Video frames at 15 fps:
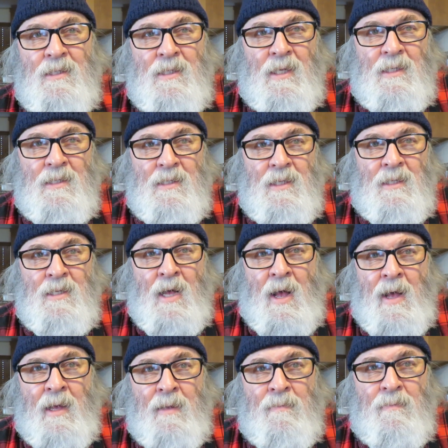since the
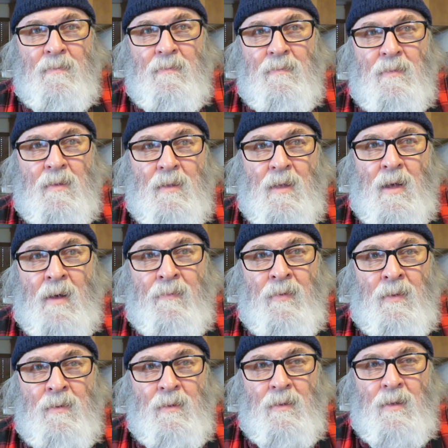time of
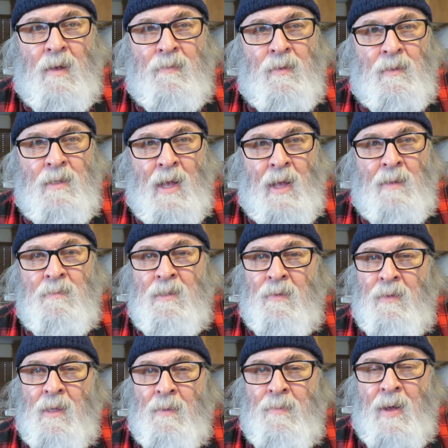the of the times
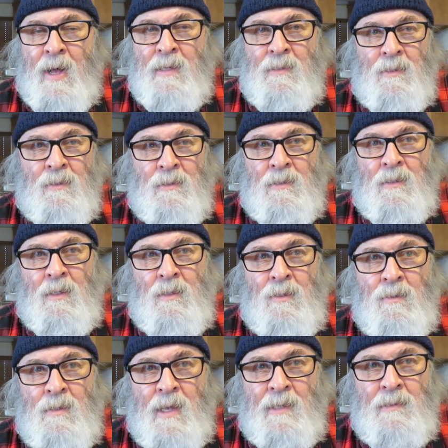of the apostles in the
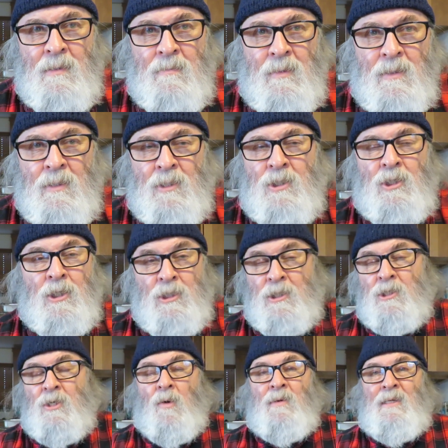New Testament. The church
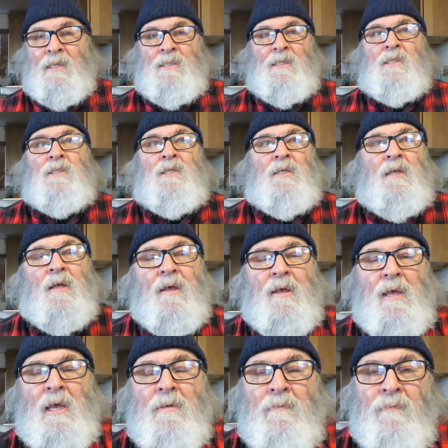has always existed,
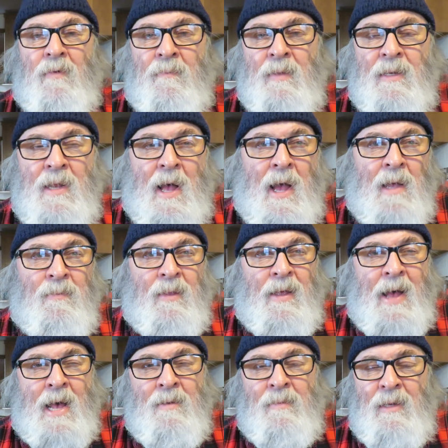even from the time of
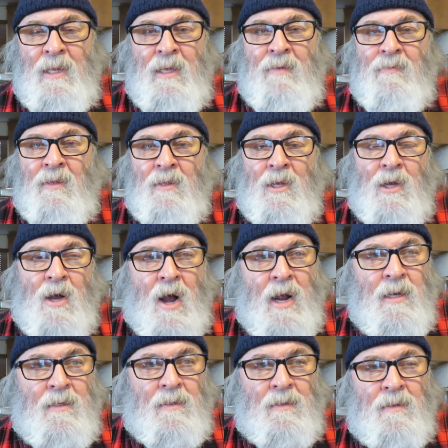Adam and Eve in the
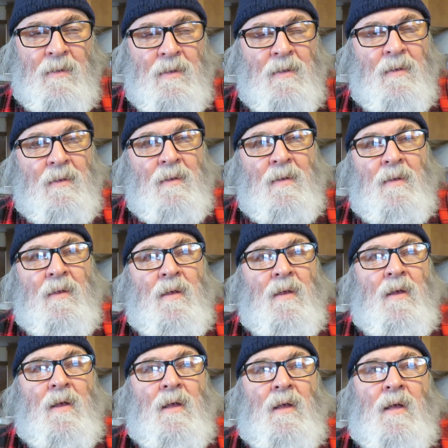garden.
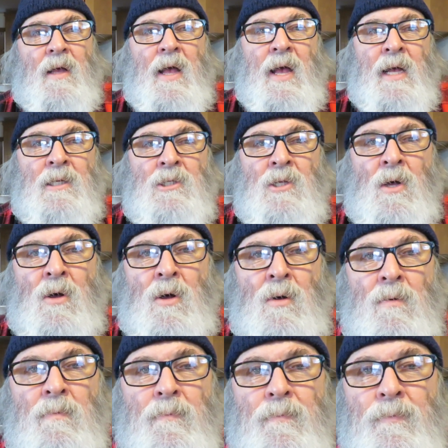And
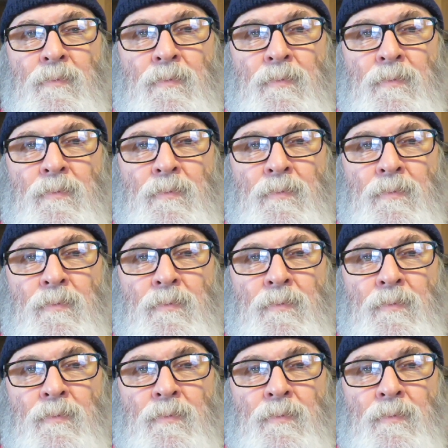so